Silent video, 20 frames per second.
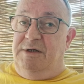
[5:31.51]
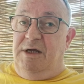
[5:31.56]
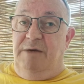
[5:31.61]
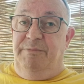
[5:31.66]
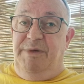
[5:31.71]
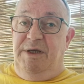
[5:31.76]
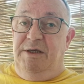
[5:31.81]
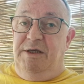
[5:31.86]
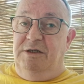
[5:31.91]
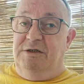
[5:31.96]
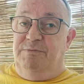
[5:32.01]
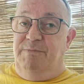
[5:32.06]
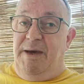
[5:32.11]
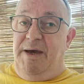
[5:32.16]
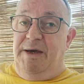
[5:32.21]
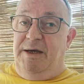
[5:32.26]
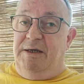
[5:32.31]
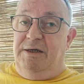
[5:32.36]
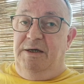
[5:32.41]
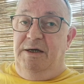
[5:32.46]
time it gets
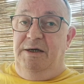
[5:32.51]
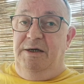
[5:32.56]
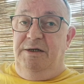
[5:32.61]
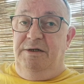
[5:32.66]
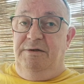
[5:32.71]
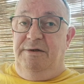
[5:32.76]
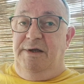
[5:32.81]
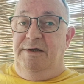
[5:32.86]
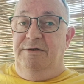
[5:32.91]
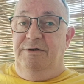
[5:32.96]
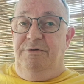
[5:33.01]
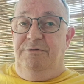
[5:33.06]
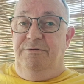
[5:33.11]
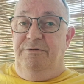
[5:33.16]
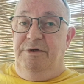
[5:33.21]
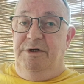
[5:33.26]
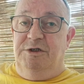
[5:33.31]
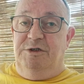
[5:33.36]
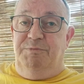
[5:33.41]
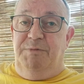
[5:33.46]
back and they do
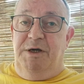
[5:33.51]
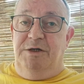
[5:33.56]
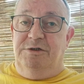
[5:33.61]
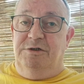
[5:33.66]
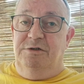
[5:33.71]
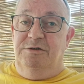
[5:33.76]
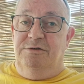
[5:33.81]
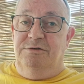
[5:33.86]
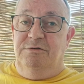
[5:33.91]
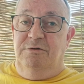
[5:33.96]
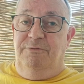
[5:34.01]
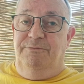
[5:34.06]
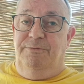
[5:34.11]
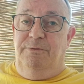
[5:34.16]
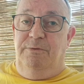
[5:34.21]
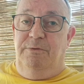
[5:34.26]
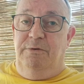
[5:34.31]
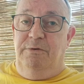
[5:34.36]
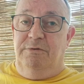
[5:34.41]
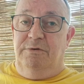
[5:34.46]
their inspections and so
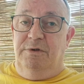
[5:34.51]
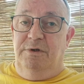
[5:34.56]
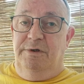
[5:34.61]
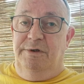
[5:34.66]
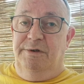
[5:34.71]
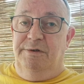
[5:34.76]
forth,